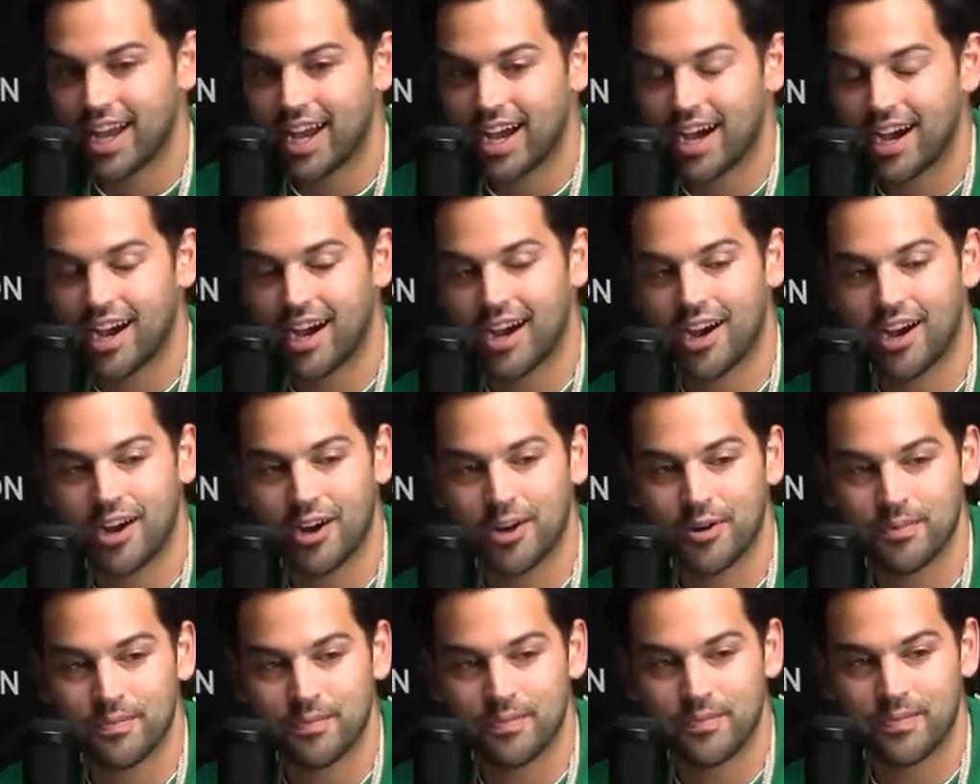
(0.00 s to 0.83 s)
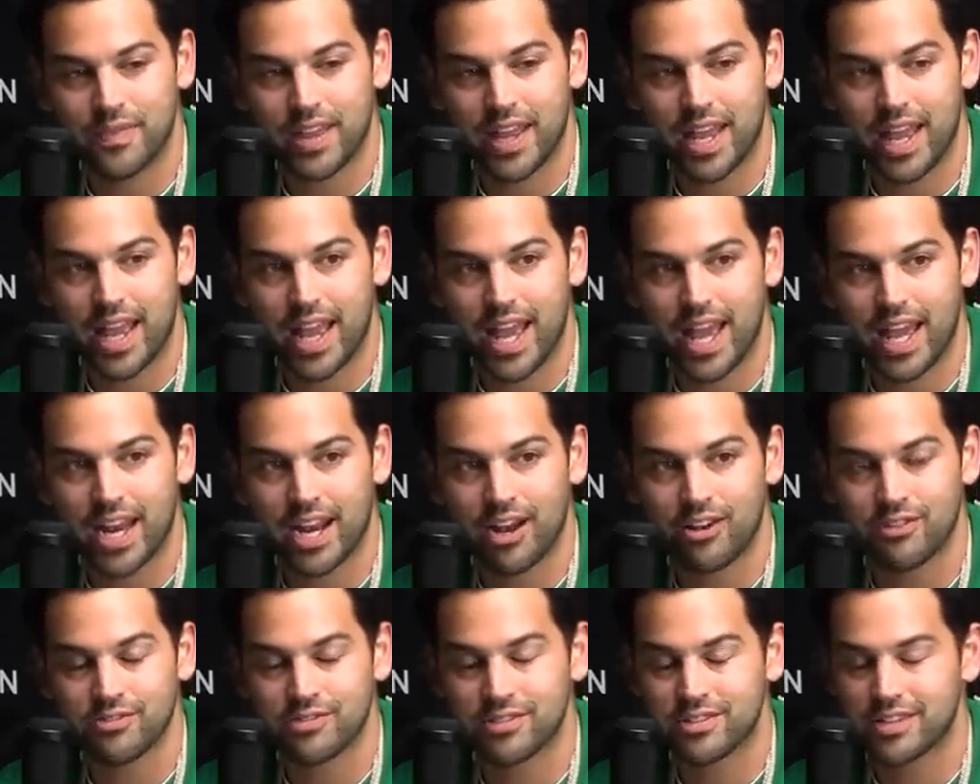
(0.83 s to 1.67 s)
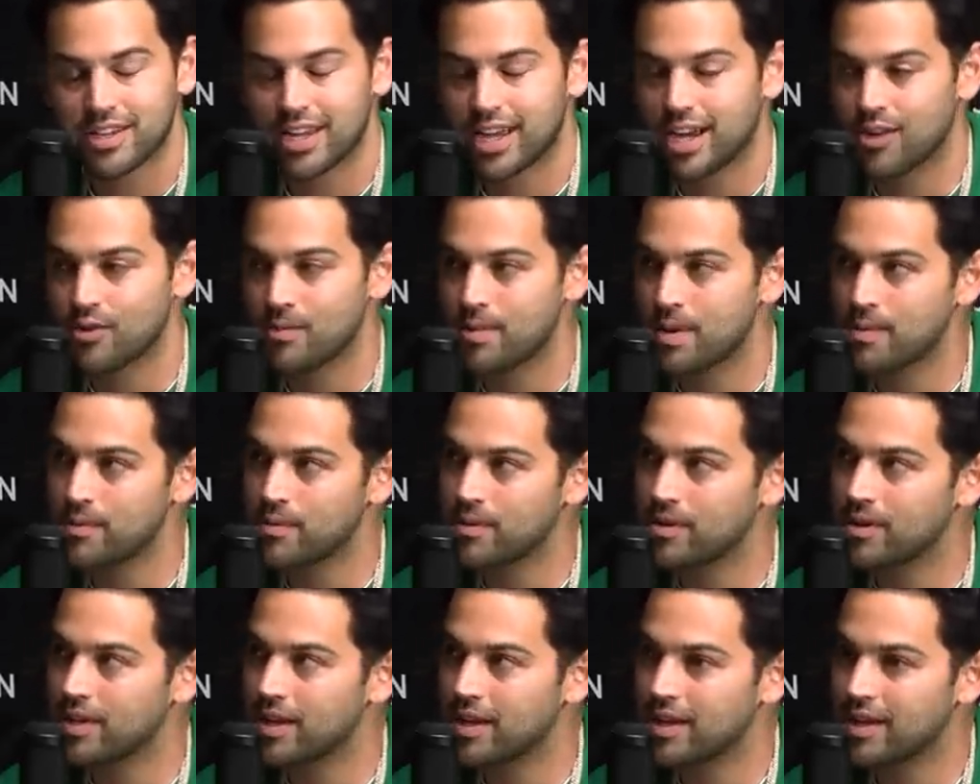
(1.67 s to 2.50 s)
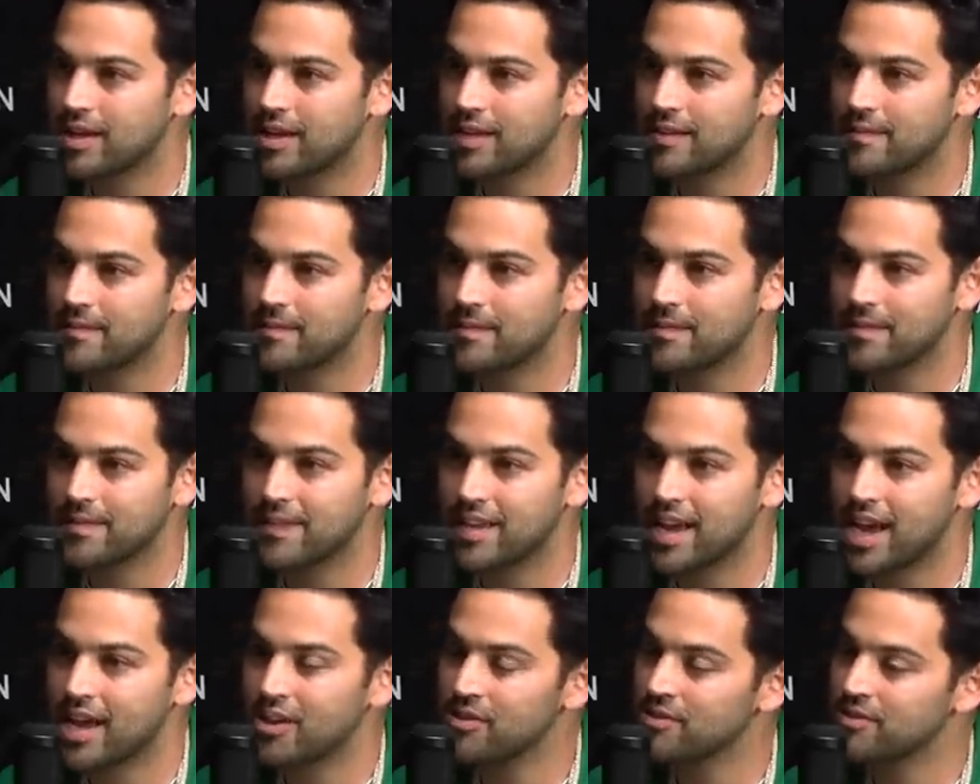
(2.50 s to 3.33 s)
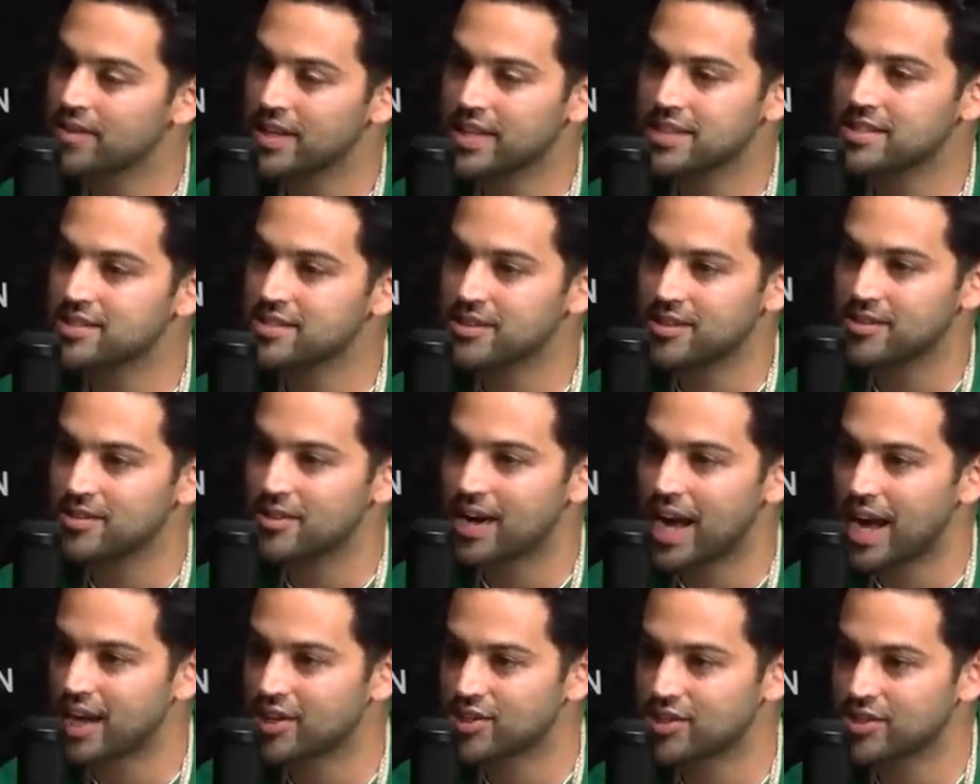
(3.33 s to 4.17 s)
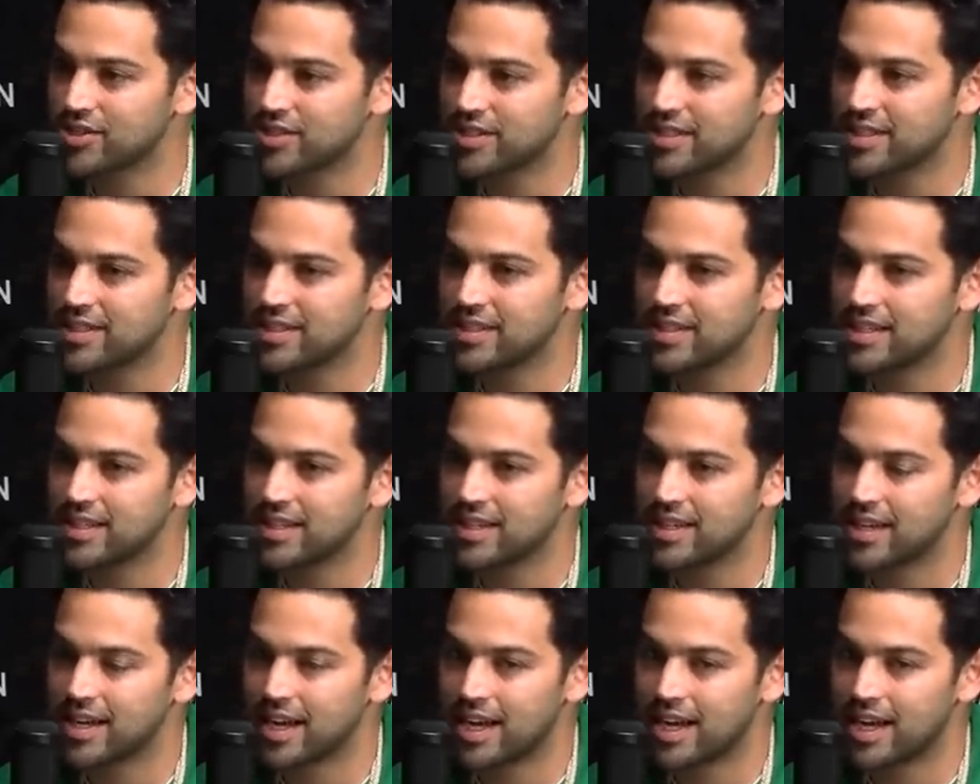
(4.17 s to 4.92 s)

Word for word: Um, and I was I remember. Did he? I don't think so. Actually, yeah.